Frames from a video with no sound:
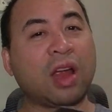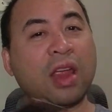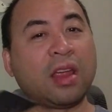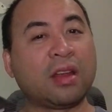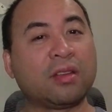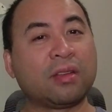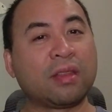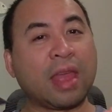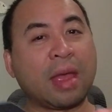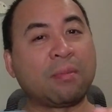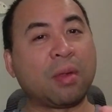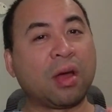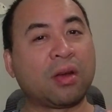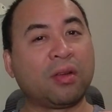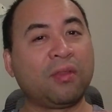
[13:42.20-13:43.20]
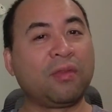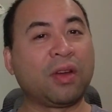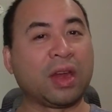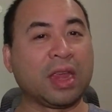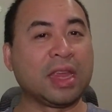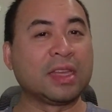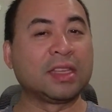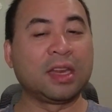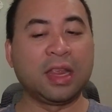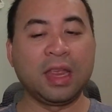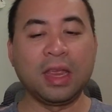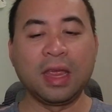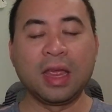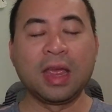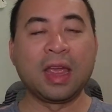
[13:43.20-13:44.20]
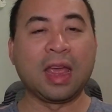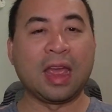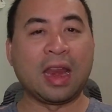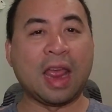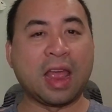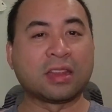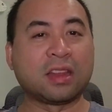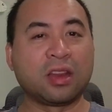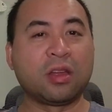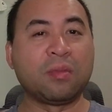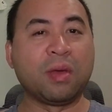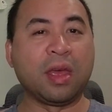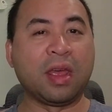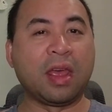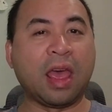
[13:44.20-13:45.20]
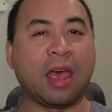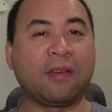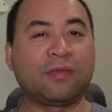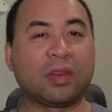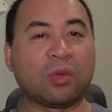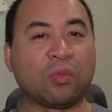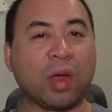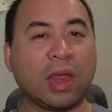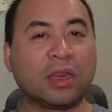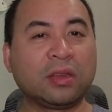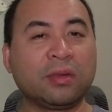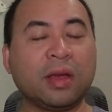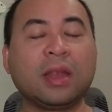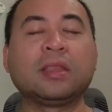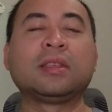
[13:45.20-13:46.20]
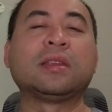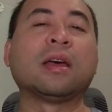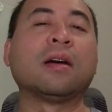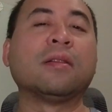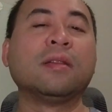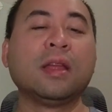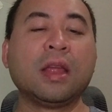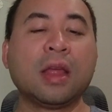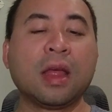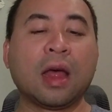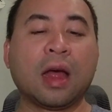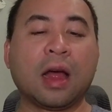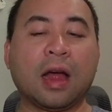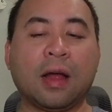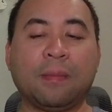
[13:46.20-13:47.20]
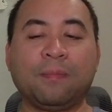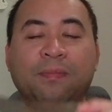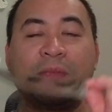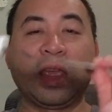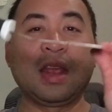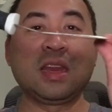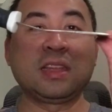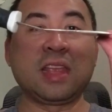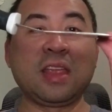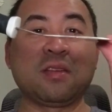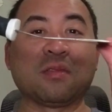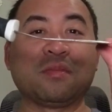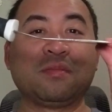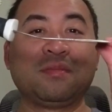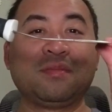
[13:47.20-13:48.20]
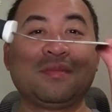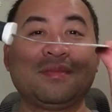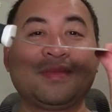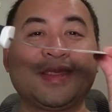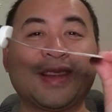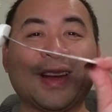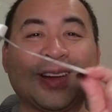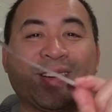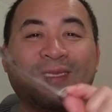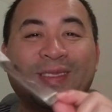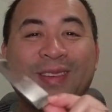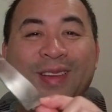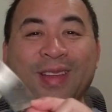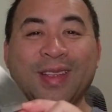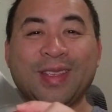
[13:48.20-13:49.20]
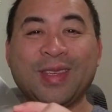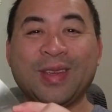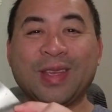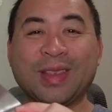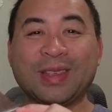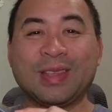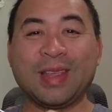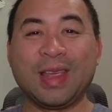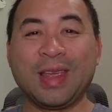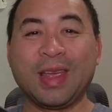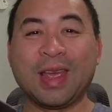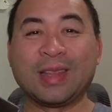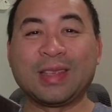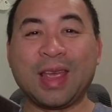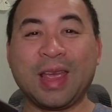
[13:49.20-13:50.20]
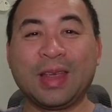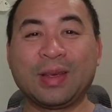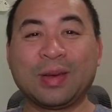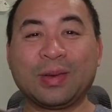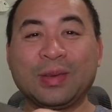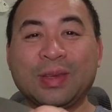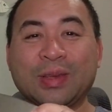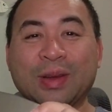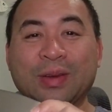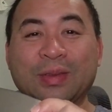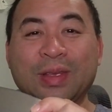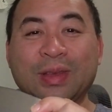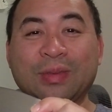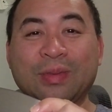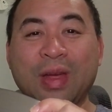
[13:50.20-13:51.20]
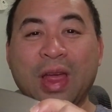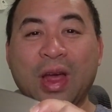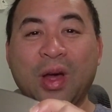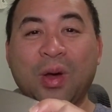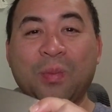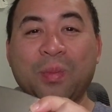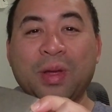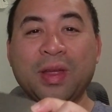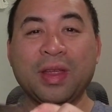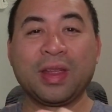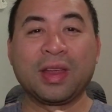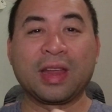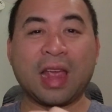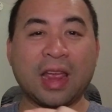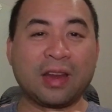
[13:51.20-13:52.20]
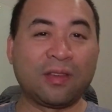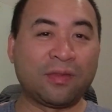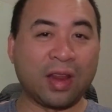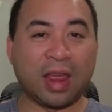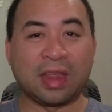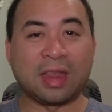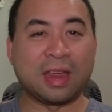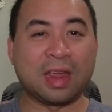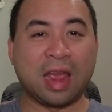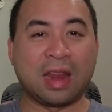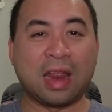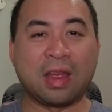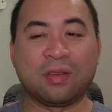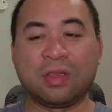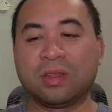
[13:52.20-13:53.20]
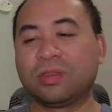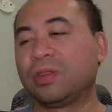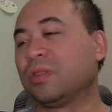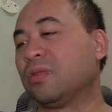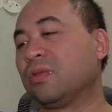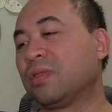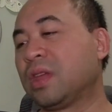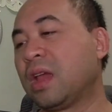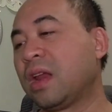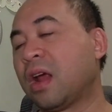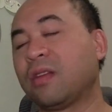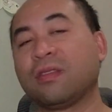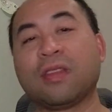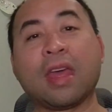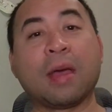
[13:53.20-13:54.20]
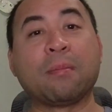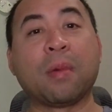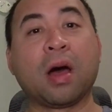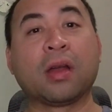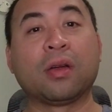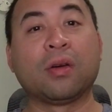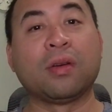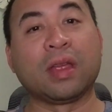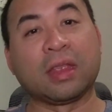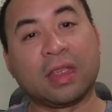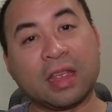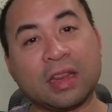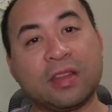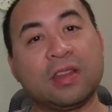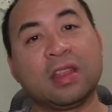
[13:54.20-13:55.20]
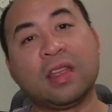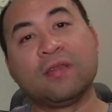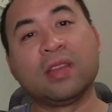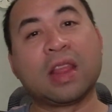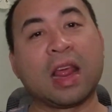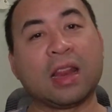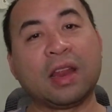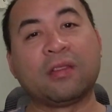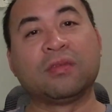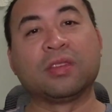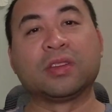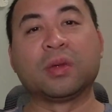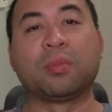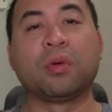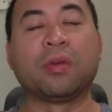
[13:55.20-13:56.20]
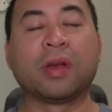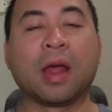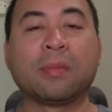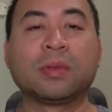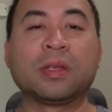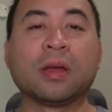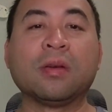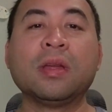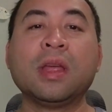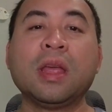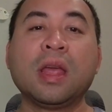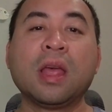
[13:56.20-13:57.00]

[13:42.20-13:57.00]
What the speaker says: right under that model very easily, and it has a little bit of heft and weight to it. So, and it's angled, so you can see it's angled. So this will help kind of allow you to get under that model and give you that leverage to pull it up. So